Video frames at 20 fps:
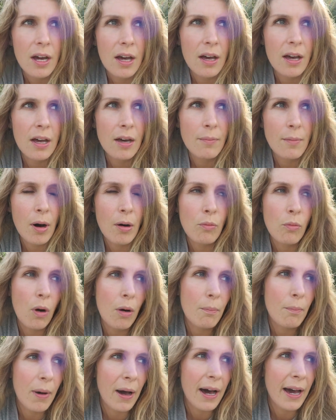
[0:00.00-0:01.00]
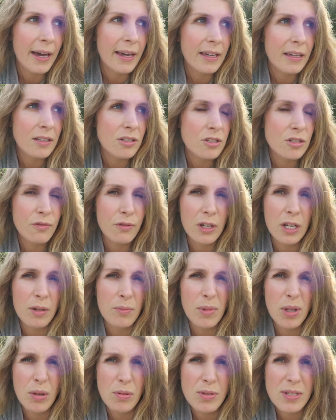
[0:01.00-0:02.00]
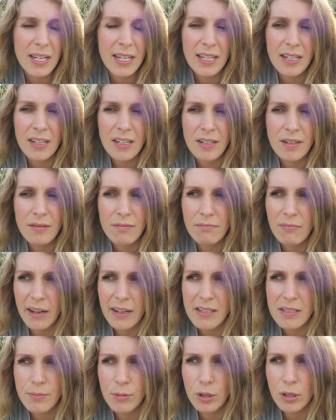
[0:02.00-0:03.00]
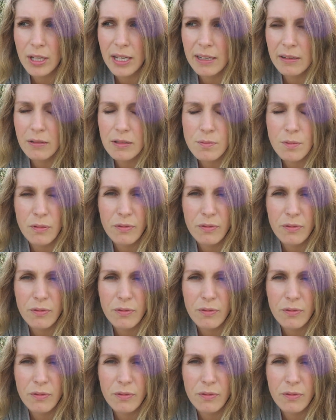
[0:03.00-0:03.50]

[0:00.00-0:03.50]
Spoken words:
on one bike just for commuting and like smaller hills,